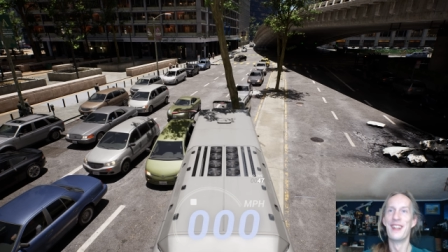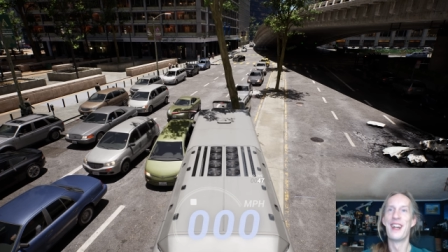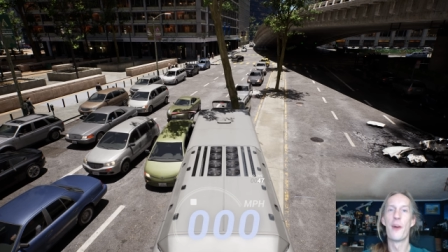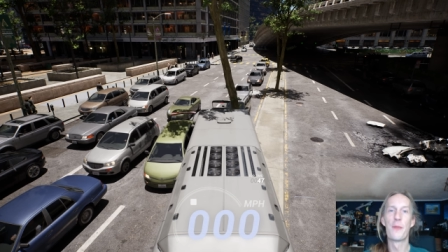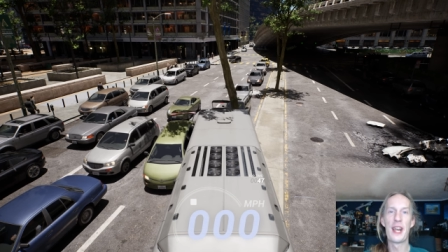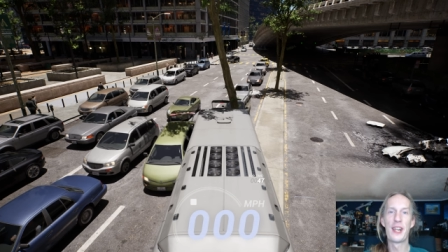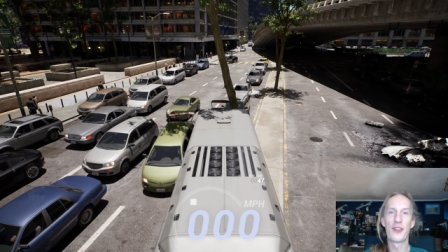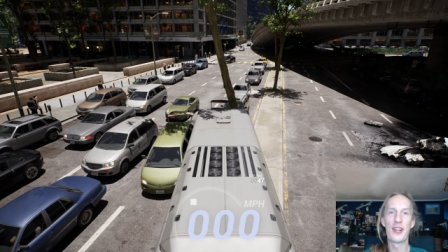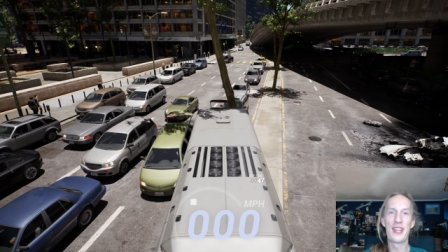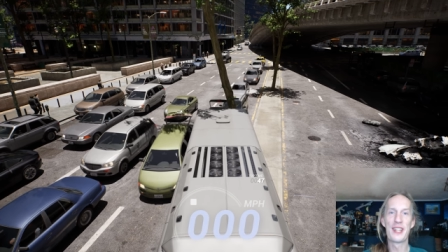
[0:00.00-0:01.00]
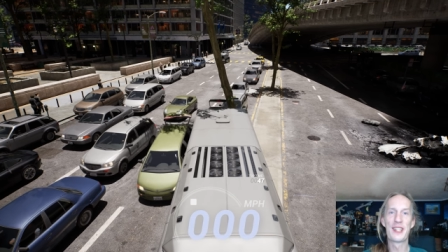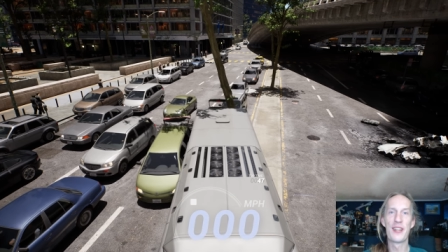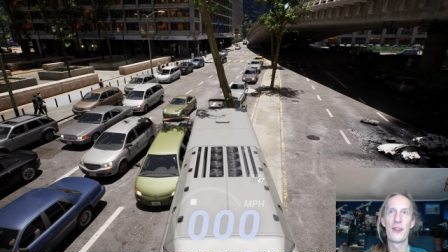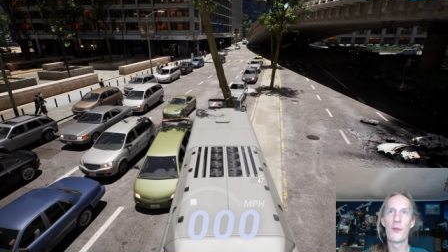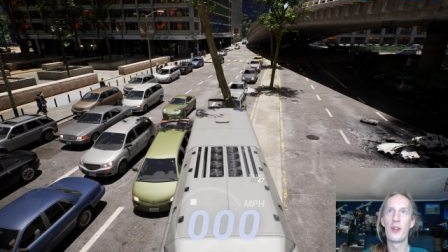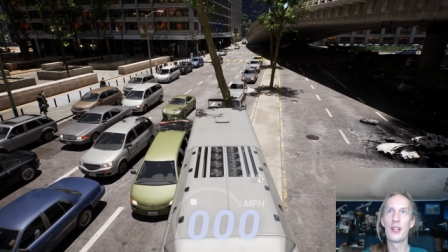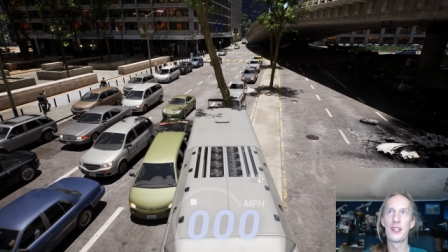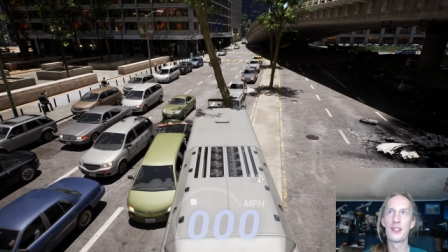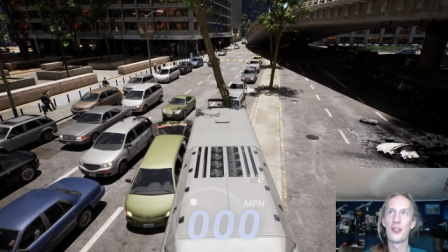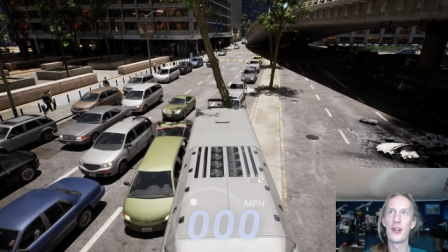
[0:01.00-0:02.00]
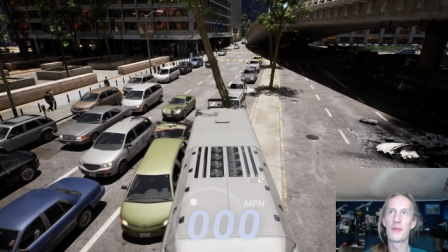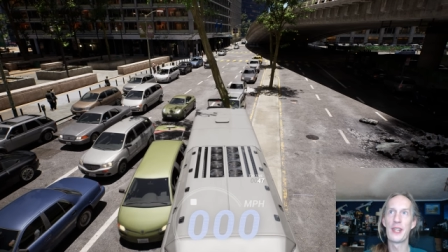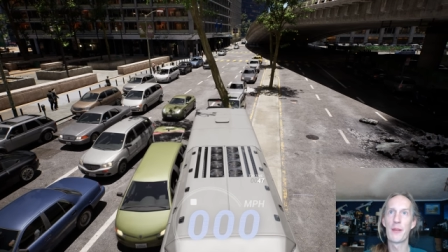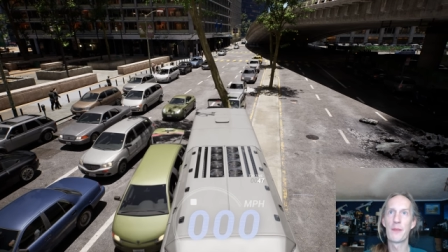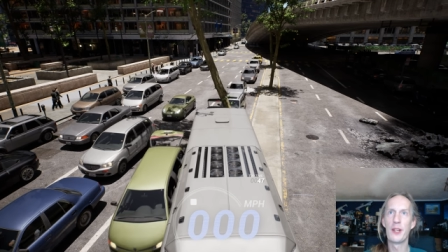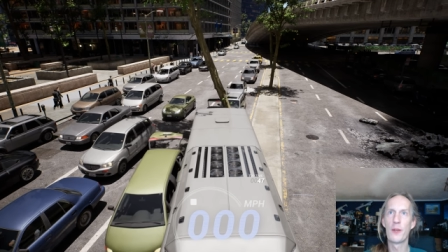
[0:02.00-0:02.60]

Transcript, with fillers: Hope you had a great Thanksgiving. Wanted to get this little update up here.